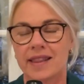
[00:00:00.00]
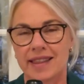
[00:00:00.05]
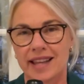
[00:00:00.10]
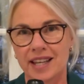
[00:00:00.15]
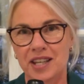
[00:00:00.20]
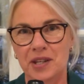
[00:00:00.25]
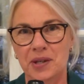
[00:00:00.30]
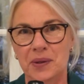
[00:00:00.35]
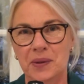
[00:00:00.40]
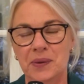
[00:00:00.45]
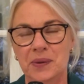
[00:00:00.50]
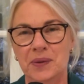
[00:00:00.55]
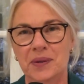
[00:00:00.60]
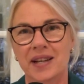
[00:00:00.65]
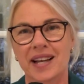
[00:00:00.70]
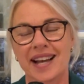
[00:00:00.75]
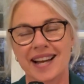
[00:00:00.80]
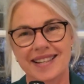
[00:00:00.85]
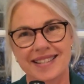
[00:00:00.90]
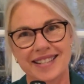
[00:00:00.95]
Thank you,
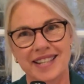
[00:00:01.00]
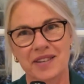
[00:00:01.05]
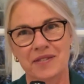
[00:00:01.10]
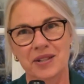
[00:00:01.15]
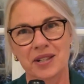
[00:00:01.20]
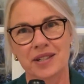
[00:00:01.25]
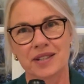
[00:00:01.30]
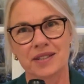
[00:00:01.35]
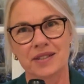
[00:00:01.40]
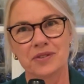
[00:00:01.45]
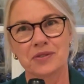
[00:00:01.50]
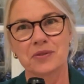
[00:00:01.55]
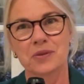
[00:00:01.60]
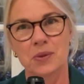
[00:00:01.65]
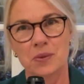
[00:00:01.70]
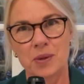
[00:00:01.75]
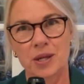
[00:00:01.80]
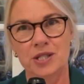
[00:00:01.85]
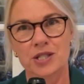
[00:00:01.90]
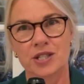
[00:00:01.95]
as ever,
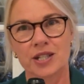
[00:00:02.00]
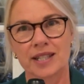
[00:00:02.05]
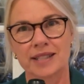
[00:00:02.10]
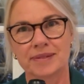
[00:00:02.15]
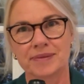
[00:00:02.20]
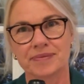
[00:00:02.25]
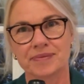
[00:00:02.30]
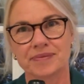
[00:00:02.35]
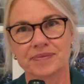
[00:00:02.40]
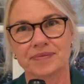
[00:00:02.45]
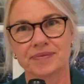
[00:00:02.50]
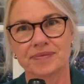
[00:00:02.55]
for watching.